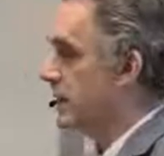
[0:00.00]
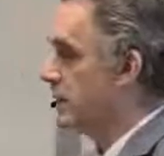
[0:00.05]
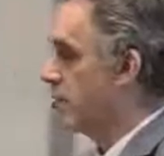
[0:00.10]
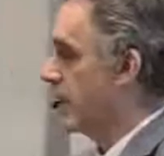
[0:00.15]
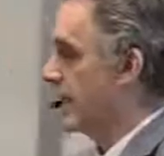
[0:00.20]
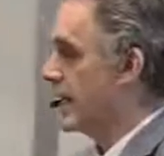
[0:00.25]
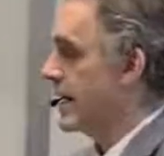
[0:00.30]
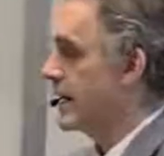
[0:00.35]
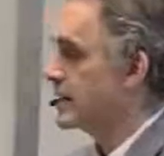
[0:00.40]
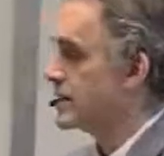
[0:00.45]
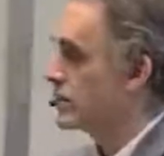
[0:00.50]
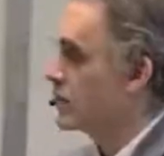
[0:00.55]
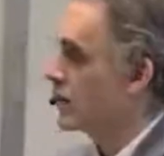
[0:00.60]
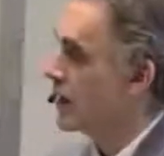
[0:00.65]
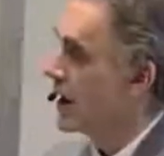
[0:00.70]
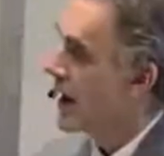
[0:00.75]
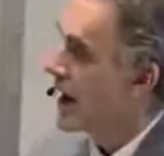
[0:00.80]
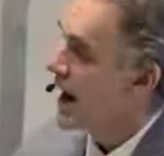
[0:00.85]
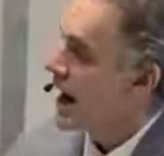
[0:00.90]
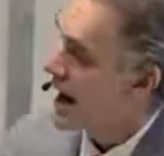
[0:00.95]
you might ask, well,
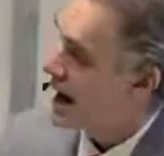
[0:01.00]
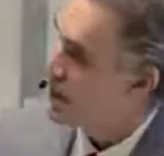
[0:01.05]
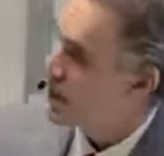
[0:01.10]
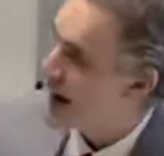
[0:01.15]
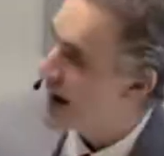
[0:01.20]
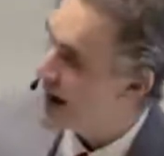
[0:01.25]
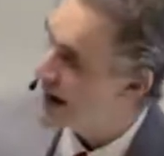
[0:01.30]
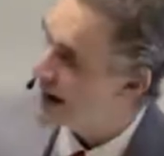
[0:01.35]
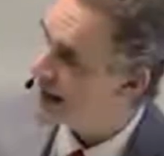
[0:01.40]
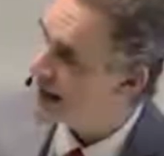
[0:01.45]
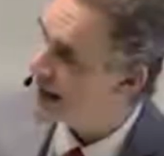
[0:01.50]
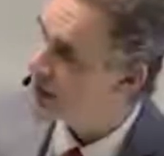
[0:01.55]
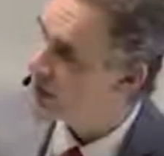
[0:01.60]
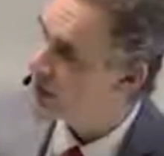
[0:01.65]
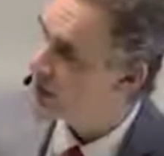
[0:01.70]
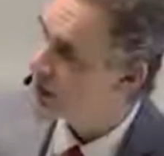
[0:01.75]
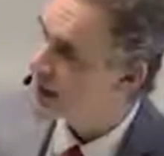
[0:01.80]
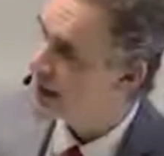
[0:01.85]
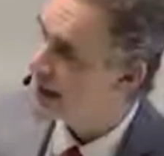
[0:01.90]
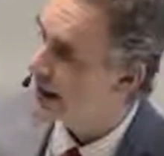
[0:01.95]
how highly
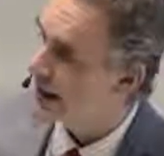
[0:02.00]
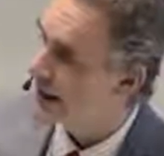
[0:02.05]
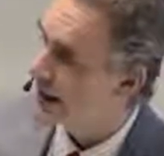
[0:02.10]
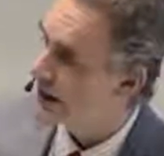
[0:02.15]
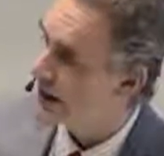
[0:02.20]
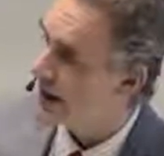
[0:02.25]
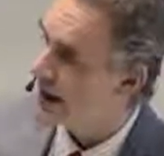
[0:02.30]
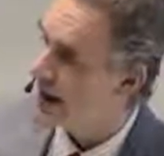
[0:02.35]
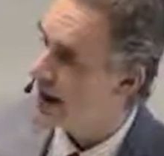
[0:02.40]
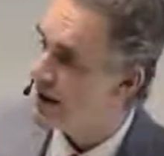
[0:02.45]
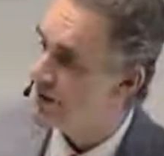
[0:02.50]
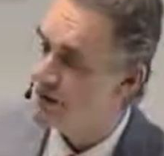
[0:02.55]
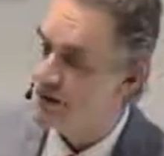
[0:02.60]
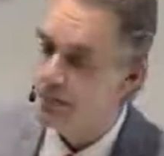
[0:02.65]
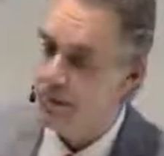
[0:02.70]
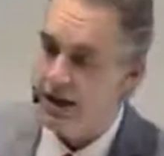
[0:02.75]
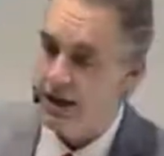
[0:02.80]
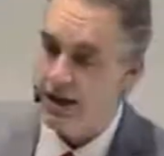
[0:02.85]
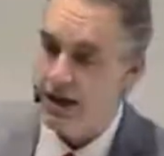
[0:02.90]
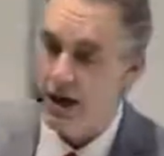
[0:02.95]
correlated do they have to
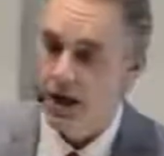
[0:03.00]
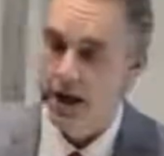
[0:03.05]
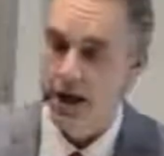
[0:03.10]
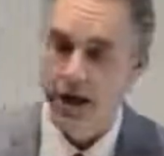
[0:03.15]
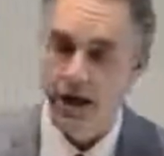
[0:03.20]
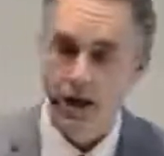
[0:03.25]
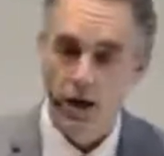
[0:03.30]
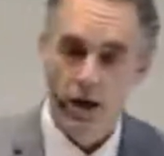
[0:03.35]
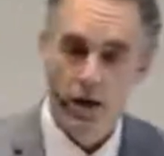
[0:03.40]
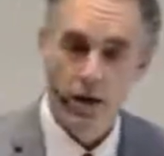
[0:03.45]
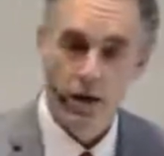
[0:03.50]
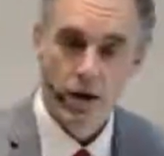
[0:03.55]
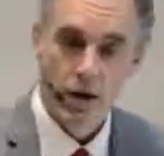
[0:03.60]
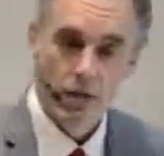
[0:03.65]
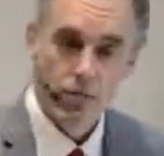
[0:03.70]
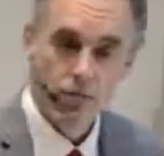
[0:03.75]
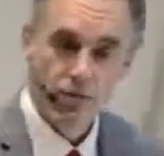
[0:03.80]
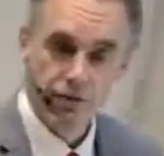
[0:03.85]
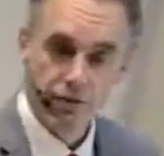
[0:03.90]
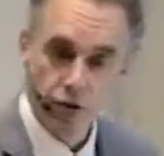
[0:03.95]
be
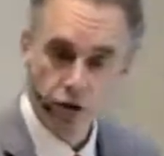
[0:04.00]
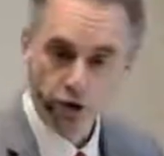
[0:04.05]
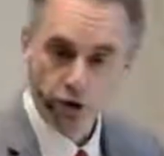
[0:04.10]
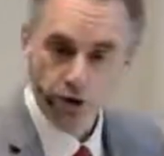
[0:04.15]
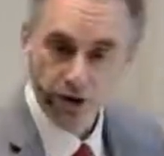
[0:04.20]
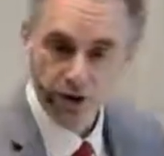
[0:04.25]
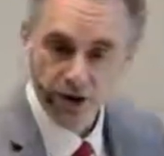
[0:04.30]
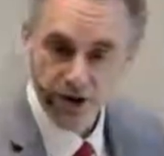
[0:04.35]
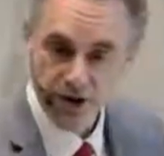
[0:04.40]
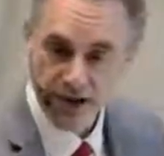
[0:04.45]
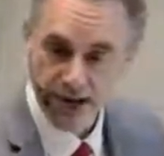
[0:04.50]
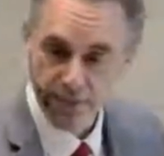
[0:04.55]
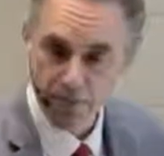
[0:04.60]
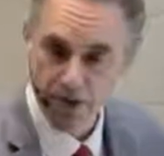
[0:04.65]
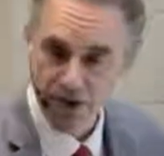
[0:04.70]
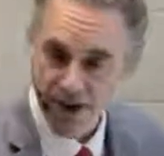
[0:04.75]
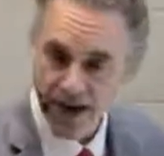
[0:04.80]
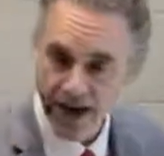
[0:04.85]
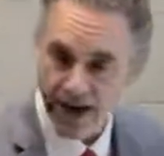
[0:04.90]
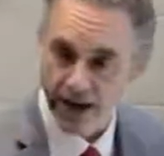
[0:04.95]
before they're the same
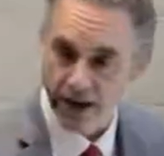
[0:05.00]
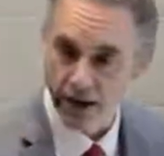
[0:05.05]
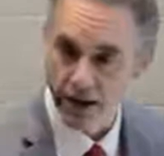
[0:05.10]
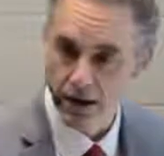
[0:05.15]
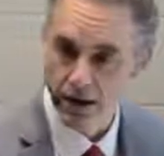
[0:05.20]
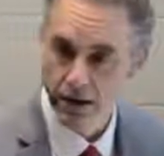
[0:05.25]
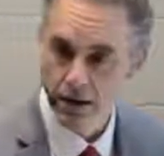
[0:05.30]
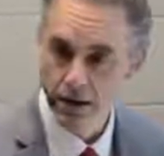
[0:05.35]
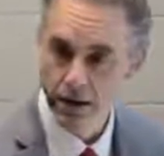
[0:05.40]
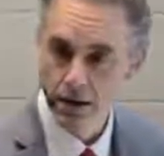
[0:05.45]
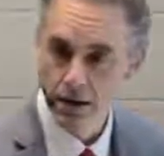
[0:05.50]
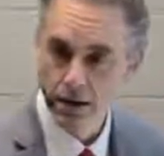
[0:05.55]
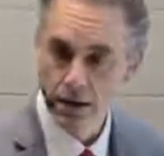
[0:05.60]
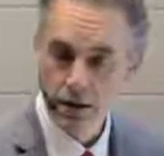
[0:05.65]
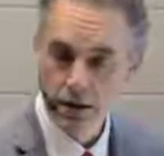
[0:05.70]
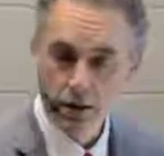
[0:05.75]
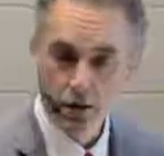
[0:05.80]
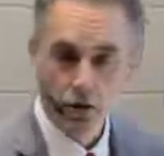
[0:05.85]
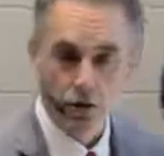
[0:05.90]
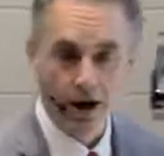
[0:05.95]
thing?
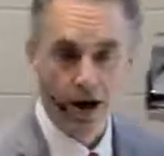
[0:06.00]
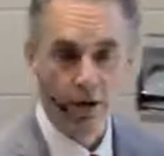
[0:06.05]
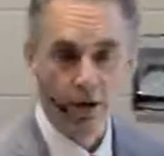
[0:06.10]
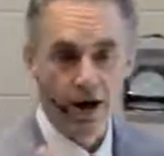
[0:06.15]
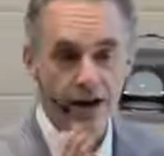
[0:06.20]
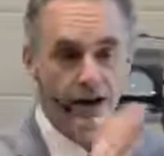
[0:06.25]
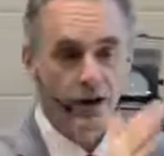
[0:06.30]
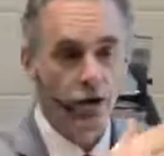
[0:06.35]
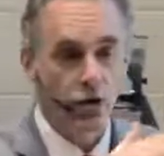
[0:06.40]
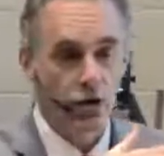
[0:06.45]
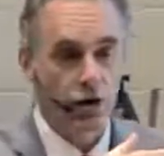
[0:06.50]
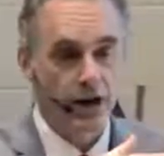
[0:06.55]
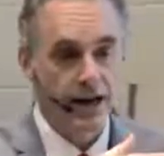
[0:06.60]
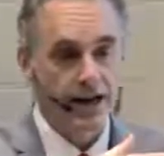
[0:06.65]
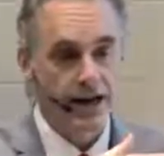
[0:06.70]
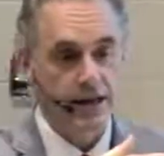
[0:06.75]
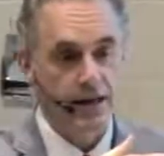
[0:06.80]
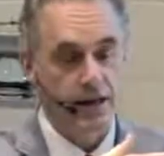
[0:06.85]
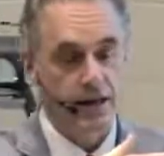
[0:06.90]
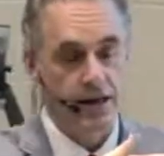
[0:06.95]
Or how
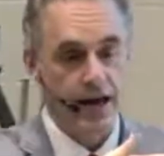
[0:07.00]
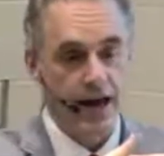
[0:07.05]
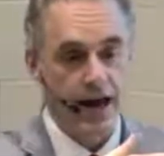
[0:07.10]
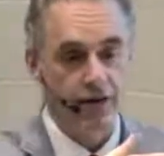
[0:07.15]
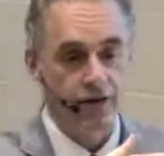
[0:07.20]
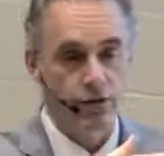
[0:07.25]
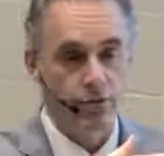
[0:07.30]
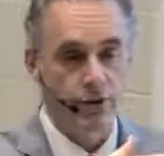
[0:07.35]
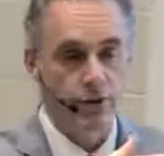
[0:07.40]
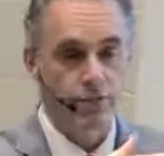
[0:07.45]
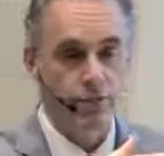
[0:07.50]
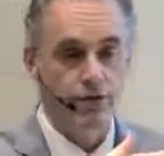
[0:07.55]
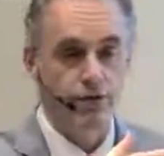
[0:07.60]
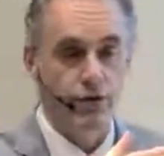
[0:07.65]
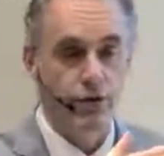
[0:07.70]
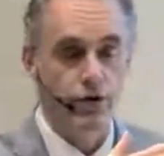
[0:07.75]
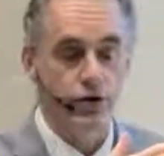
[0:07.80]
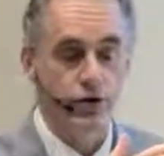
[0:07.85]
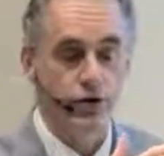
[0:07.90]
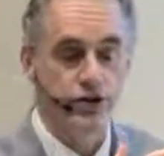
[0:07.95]
uncorrelated do they have to be
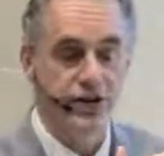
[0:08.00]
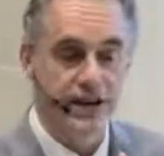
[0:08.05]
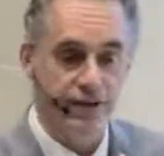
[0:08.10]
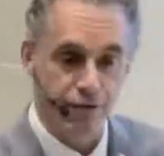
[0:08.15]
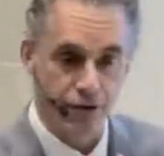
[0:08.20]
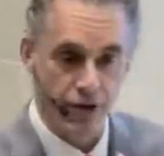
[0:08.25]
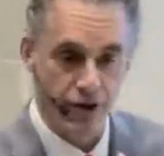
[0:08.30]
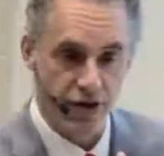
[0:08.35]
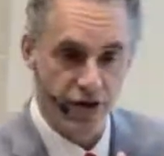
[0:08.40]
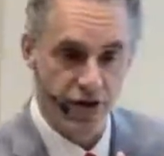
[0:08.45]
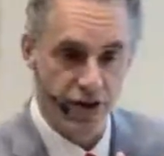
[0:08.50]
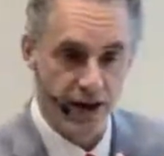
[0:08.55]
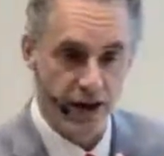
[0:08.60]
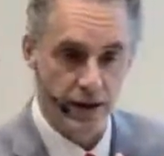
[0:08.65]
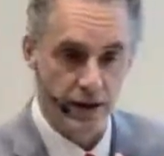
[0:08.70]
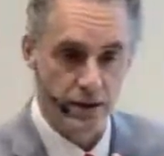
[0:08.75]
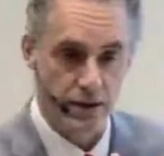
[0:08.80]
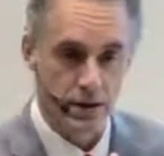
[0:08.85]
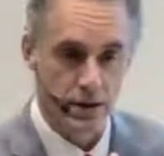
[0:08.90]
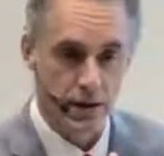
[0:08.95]
before they're different
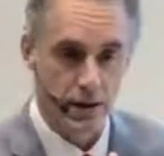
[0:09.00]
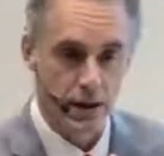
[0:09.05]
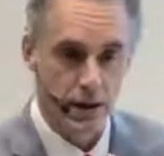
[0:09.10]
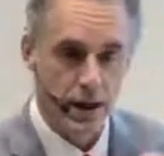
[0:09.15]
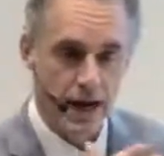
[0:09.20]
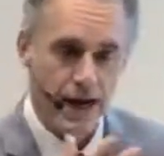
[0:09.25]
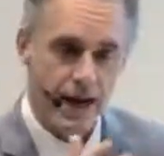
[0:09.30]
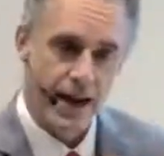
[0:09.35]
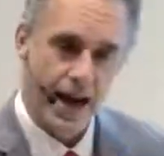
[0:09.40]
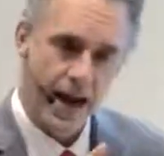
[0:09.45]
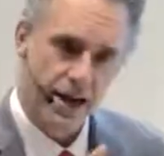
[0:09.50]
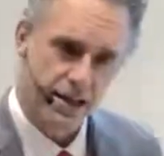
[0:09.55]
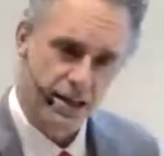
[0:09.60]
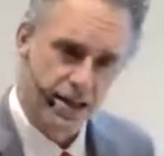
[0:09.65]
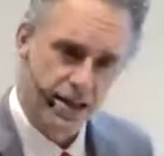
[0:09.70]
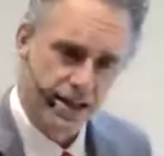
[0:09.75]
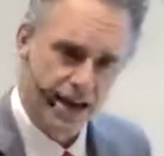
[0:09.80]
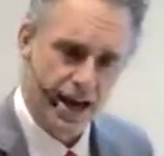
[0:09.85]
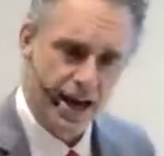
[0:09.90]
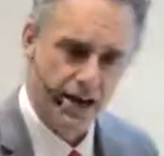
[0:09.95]
things? And
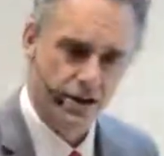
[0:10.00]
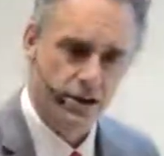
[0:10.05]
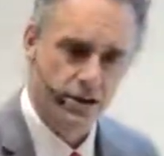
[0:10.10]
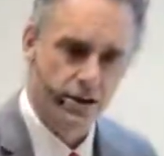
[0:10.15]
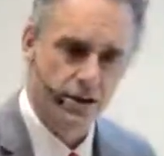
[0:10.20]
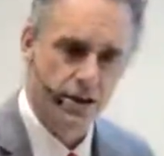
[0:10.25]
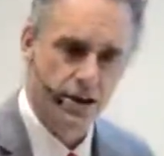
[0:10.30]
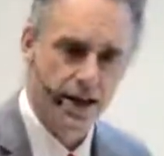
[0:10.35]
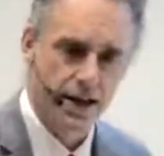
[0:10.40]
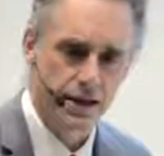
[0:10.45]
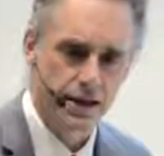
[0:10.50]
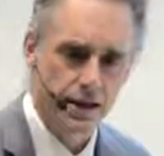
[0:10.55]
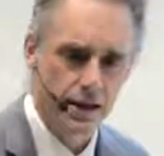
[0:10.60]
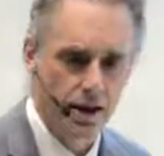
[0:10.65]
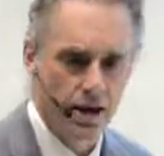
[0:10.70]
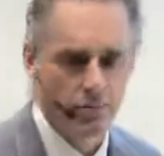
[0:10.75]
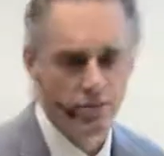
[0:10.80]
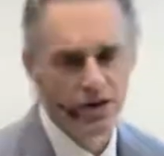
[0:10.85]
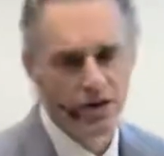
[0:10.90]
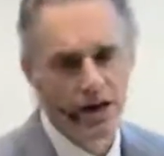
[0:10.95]
actually the answer to that
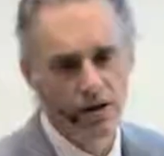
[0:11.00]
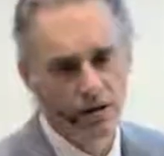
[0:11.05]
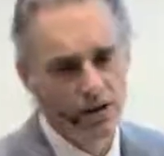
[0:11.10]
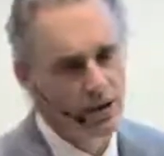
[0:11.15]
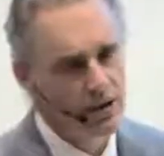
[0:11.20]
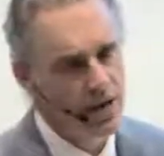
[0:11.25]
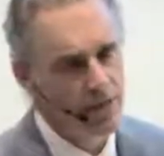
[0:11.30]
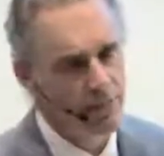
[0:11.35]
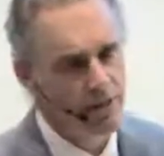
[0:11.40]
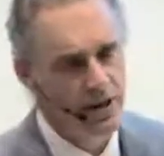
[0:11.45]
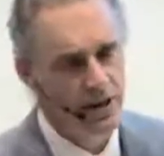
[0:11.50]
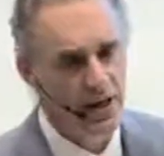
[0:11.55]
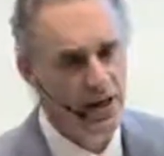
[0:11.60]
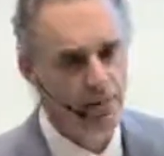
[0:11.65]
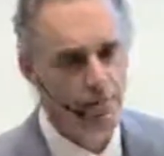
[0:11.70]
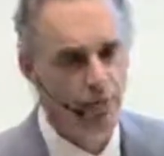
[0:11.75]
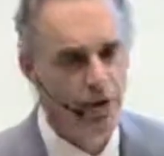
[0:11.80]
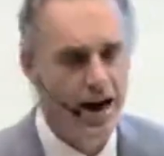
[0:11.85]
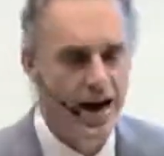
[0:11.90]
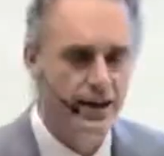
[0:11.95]
comes down to something
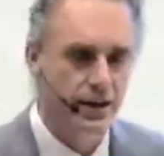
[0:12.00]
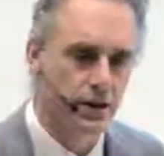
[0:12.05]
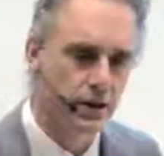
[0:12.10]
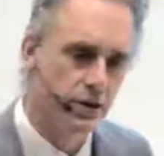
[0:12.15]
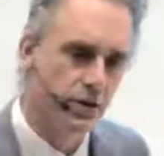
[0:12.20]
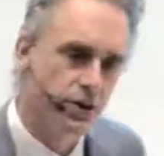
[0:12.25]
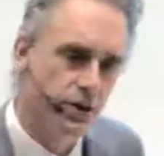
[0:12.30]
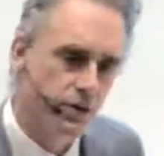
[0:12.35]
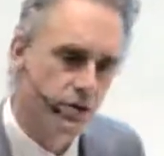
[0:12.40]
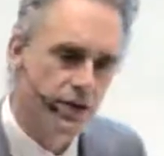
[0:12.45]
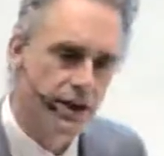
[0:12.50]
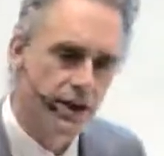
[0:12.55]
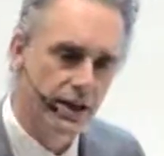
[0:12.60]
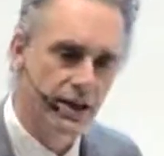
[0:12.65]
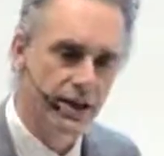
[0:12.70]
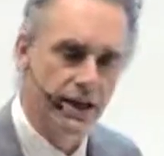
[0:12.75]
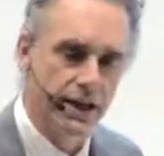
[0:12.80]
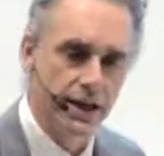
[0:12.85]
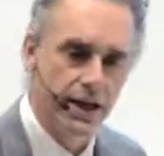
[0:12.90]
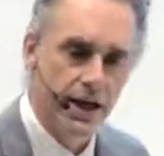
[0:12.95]
like practical
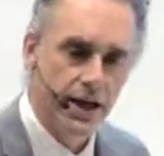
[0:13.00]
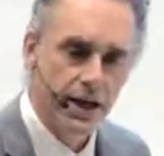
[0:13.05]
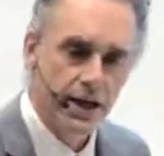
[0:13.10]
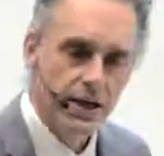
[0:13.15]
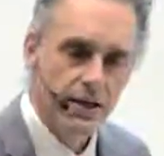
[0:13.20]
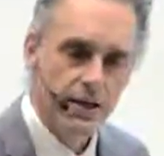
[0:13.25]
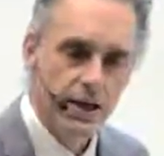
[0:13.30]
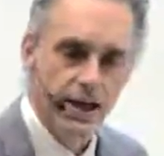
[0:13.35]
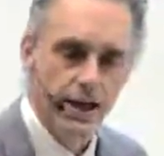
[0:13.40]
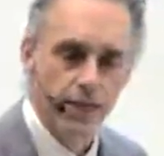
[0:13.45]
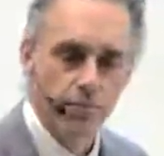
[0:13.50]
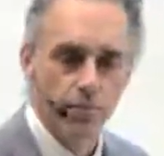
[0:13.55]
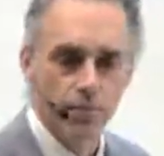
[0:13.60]
utility. It's like,